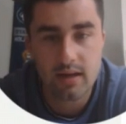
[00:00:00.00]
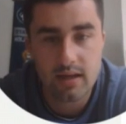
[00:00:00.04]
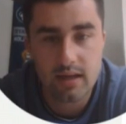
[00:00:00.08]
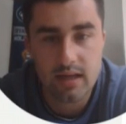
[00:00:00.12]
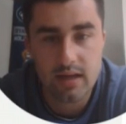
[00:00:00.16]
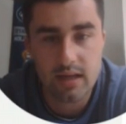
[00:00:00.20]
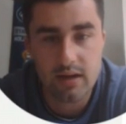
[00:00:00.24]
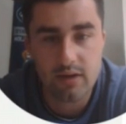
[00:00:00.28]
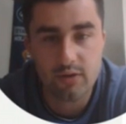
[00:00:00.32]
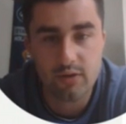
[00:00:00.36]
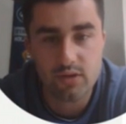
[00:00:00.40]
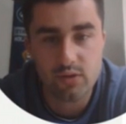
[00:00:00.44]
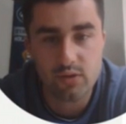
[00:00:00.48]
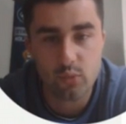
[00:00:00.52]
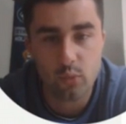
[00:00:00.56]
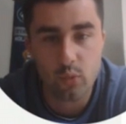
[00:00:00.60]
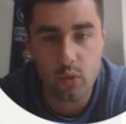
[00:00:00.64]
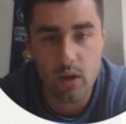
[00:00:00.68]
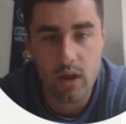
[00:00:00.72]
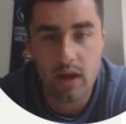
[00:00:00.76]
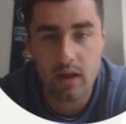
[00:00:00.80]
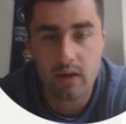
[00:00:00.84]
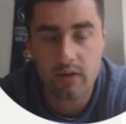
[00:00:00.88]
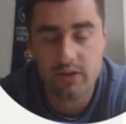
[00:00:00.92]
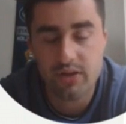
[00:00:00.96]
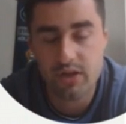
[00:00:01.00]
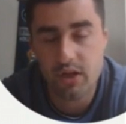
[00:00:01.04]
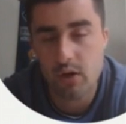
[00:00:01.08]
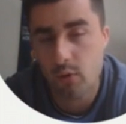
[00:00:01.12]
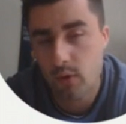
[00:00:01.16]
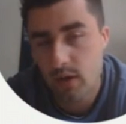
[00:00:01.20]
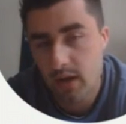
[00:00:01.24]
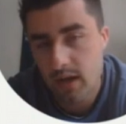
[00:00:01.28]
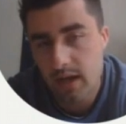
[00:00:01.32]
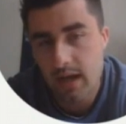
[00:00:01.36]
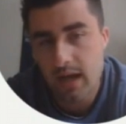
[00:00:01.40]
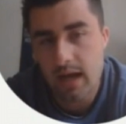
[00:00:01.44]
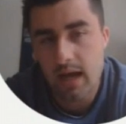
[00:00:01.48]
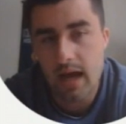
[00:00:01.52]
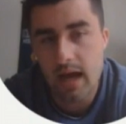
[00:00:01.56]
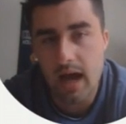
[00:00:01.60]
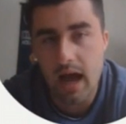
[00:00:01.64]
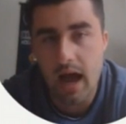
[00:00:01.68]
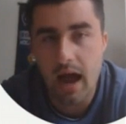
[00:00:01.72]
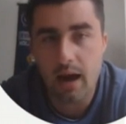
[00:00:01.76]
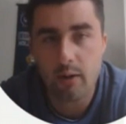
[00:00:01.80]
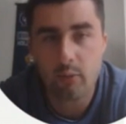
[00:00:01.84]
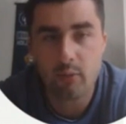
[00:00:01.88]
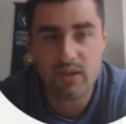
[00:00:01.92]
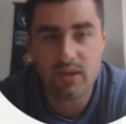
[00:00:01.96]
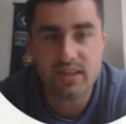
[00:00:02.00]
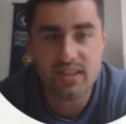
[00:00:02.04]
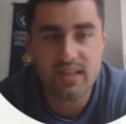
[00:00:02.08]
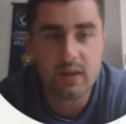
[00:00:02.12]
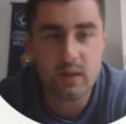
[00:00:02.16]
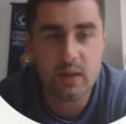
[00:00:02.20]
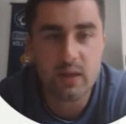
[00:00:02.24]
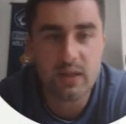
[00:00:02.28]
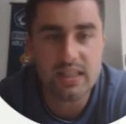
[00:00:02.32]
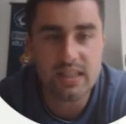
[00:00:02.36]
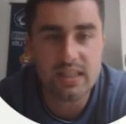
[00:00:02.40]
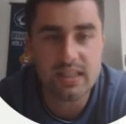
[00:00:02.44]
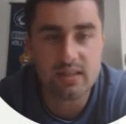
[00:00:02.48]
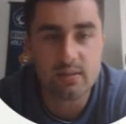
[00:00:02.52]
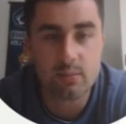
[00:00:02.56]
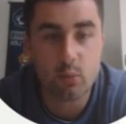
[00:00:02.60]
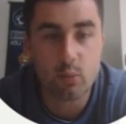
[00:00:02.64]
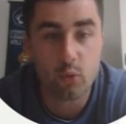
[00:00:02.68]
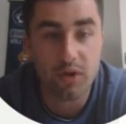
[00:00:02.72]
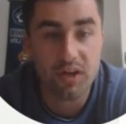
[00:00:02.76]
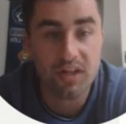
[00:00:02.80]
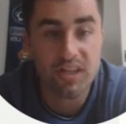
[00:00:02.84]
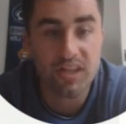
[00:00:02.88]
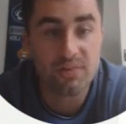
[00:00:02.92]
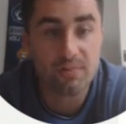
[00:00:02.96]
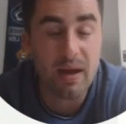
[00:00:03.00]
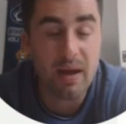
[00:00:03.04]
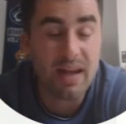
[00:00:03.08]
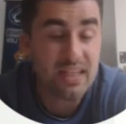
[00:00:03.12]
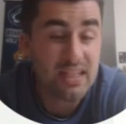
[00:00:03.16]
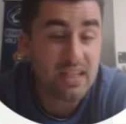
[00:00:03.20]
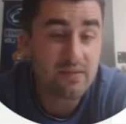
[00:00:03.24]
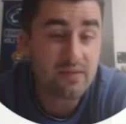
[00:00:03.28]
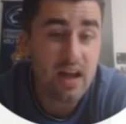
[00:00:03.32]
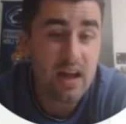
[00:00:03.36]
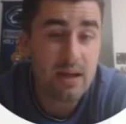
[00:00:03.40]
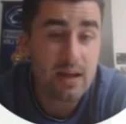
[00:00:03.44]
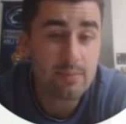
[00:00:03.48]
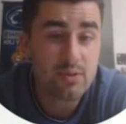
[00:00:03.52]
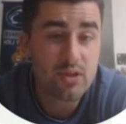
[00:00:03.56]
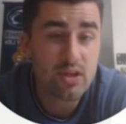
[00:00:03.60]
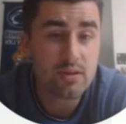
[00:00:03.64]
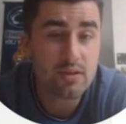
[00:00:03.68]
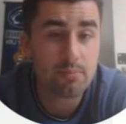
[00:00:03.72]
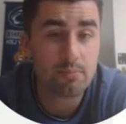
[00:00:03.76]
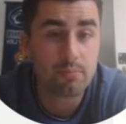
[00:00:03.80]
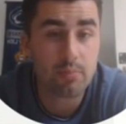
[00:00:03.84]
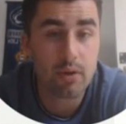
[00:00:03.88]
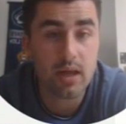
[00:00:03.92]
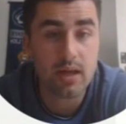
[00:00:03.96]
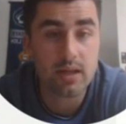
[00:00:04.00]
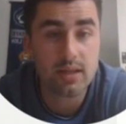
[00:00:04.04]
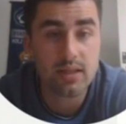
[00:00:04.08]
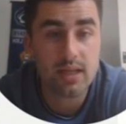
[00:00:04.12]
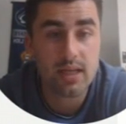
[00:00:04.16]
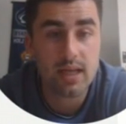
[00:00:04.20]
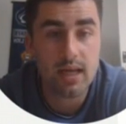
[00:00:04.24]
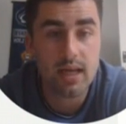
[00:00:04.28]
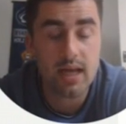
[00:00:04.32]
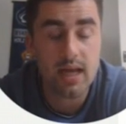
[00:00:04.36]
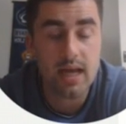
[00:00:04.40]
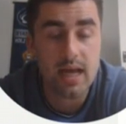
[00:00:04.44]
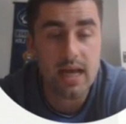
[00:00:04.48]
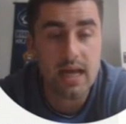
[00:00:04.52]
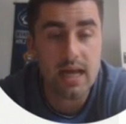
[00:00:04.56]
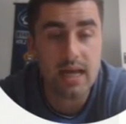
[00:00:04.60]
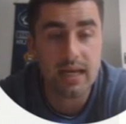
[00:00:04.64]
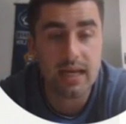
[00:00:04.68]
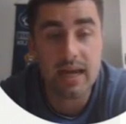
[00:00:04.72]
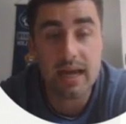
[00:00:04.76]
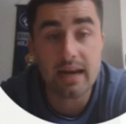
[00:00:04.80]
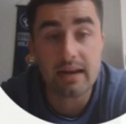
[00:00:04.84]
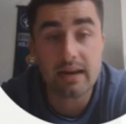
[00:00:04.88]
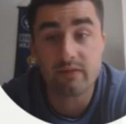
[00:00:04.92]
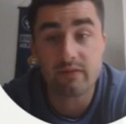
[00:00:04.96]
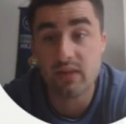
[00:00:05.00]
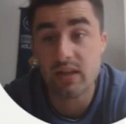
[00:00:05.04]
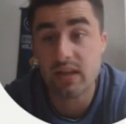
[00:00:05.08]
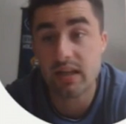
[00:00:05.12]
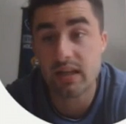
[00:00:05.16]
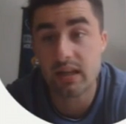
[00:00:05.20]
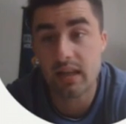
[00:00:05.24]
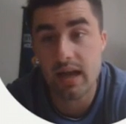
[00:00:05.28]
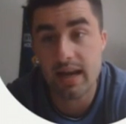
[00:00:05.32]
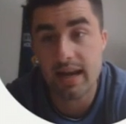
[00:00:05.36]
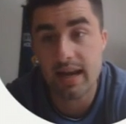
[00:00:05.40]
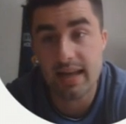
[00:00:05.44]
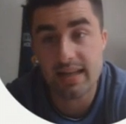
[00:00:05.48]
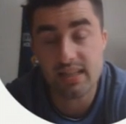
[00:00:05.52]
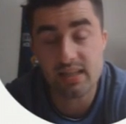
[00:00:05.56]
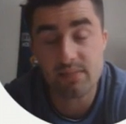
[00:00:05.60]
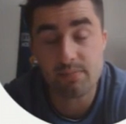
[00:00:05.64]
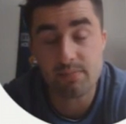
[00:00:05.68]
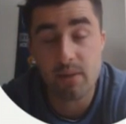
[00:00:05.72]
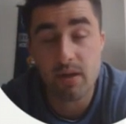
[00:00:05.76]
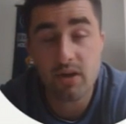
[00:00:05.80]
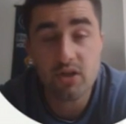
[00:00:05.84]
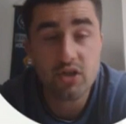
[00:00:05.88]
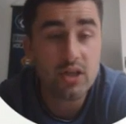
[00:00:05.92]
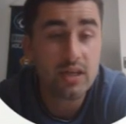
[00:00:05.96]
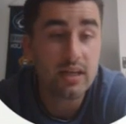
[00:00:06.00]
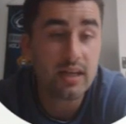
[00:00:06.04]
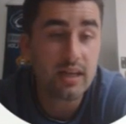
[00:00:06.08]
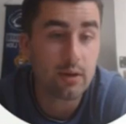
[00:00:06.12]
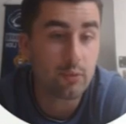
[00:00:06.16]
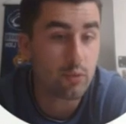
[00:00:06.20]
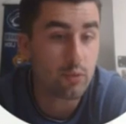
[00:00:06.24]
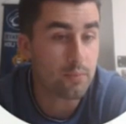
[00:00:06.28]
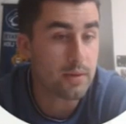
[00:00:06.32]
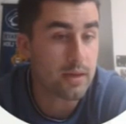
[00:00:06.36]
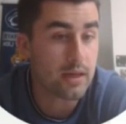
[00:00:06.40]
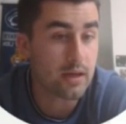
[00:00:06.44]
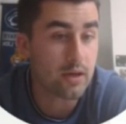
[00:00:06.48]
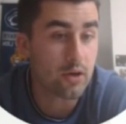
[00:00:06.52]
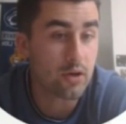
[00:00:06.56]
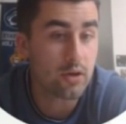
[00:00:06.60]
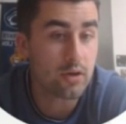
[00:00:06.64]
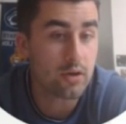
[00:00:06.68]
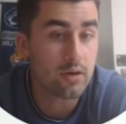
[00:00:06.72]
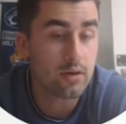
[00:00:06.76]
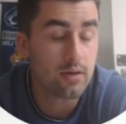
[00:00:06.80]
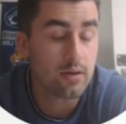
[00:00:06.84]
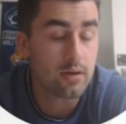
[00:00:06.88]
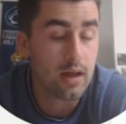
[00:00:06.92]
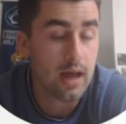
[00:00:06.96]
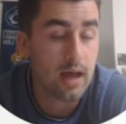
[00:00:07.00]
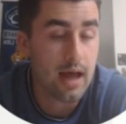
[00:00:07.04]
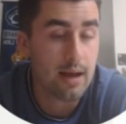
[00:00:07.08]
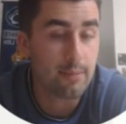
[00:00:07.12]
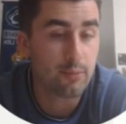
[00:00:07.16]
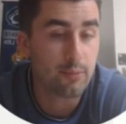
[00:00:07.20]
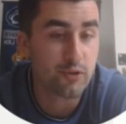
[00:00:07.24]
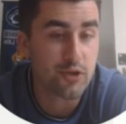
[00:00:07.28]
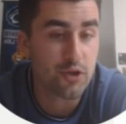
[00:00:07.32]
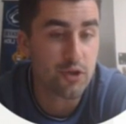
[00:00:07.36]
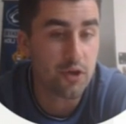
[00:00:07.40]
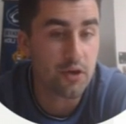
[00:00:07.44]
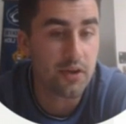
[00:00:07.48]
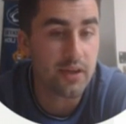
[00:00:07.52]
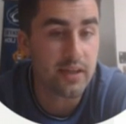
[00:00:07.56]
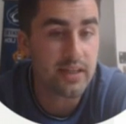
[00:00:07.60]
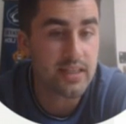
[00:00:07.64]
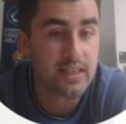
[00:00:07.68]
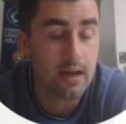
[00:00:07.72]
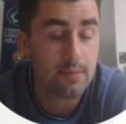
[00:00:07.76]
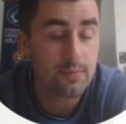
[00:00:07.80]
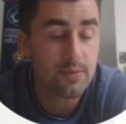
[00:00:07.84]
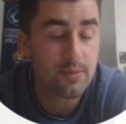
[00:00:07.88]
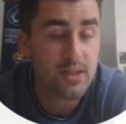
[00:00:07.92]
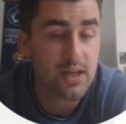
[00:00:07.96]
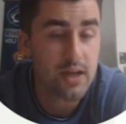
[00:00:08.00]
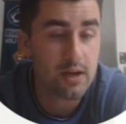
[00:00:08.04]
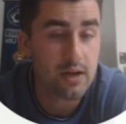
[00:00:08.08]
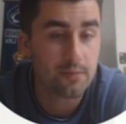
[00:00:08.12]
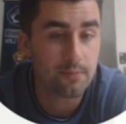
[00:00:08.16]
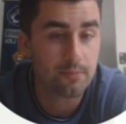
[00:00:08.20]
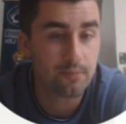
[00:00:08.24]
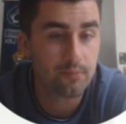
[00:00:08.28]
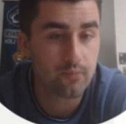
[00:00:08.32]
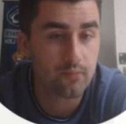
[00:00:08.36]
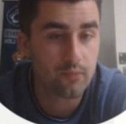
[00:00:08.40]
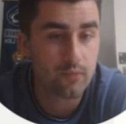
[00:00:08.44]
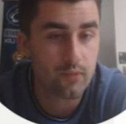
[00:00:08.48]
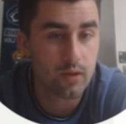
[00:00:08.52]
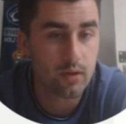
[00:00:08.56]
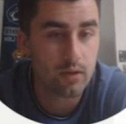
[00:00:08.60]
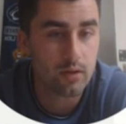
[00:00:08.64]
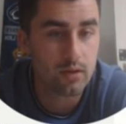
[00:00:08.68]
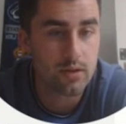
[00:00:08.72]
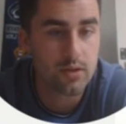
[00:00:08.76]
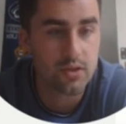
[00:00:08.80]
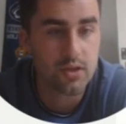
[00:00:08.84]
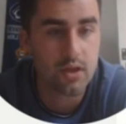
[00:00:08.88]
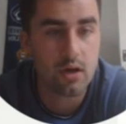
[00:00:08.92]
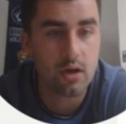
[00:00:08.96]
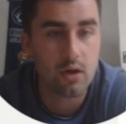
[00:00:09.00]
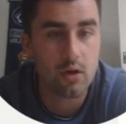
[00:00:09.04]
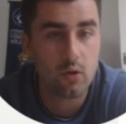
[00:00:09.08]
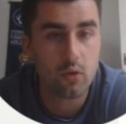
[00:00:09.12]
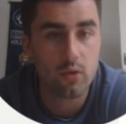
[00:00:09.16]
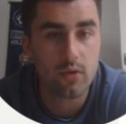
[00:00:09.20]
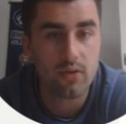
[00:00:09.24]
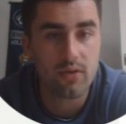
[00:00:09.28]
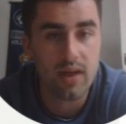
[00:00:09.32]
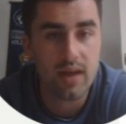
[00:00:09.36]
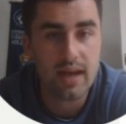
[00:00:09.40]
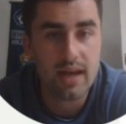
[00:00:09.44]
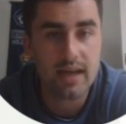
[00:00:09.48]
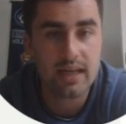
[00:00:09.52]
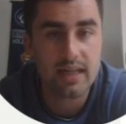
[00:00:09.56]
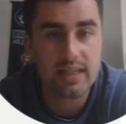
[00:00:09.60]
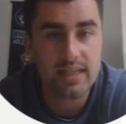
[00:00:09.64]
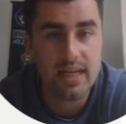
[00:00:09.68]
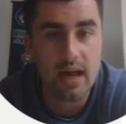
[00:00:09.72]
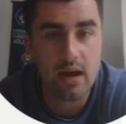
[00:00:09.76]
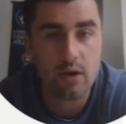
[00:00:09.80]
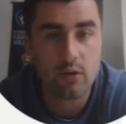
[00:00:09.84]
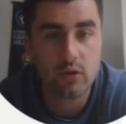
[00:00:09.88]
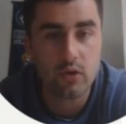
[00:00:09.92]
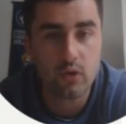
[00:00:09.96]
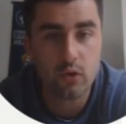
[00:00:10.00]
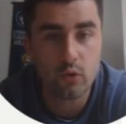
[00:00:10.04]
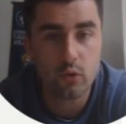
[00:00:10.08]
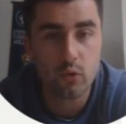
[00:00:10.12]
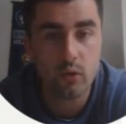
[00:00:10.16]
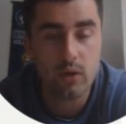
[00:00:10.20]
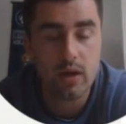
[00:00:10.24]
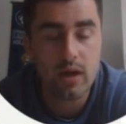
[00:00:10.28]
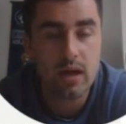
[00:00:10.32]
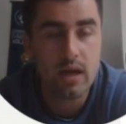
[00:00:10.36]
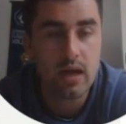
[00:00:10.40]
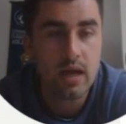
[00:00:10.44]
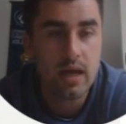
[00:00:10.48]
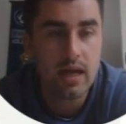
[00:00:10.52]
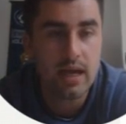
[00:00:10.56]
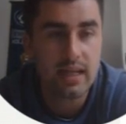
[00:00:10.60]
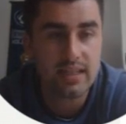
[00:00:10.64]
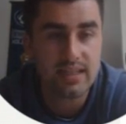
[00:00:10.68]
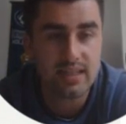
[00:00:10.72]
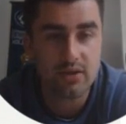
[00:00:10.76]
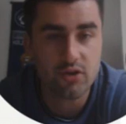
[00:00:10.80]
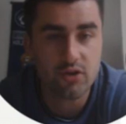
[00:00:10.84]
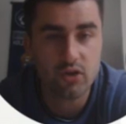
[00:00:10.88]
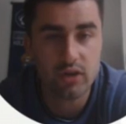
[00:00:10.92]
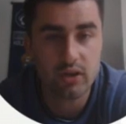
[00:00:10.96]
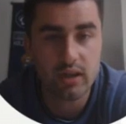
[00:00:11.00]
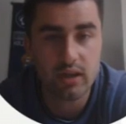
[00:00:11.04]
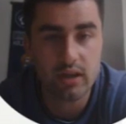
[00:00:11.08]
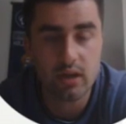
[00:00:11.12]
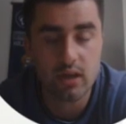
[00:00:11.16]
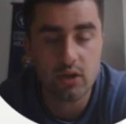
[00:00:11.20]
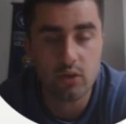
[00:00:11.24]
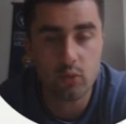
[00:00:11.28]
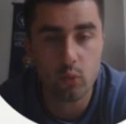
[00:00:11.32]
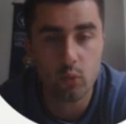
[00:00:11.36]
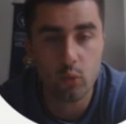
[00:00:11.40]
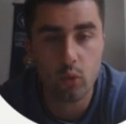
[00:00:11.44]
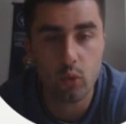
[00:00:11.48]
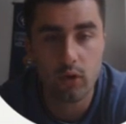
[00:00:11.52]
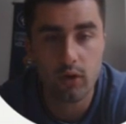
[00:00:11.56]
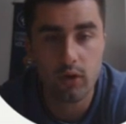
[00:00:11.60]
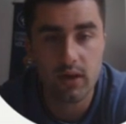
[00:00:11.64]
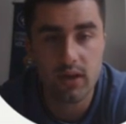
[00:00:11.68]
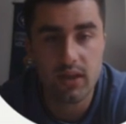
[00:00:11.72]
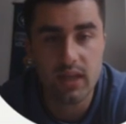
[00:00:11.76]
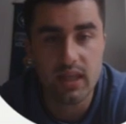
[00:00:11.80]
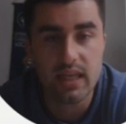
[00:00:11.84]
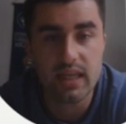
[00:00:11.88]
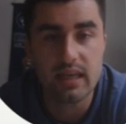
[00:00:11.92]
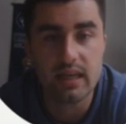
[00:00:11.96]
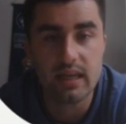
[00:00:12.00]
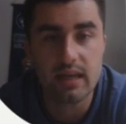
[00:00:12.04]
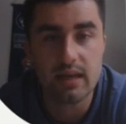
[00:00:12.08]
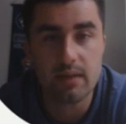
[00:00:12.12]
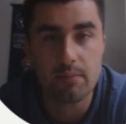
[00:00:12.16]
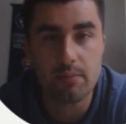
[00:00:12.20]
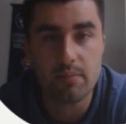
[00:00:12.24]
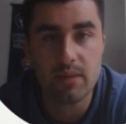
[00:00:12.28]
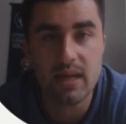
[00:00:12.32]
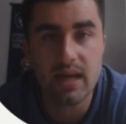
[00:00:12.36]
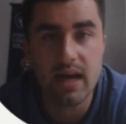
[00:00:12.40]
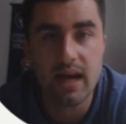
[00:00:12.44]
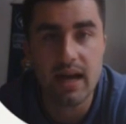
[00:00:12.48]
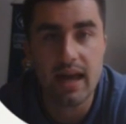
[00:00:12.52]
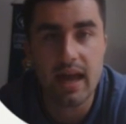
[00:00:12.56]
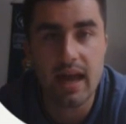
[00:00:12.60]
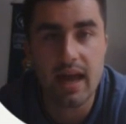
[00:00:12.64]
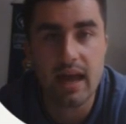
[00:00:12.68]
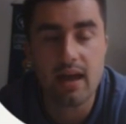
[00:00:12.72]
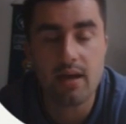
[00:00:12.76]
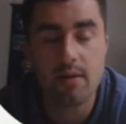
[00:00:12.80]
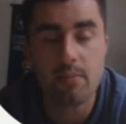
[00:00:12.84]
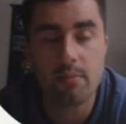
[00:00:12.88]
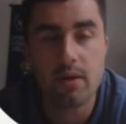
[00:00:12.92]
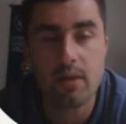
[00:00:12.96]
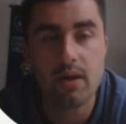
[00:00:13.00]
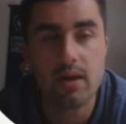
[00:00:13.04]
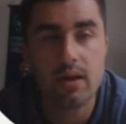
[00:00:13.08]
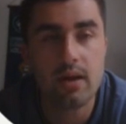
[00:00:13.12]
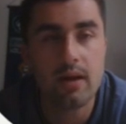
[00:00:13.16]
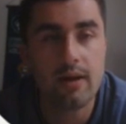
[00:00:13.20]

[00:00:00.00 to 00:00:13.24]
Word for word: here as well. So I would say this is the more expensive option, but again, if the client has the budget, it would be a good opportunity to upsell. So that is how you essentially work the BIM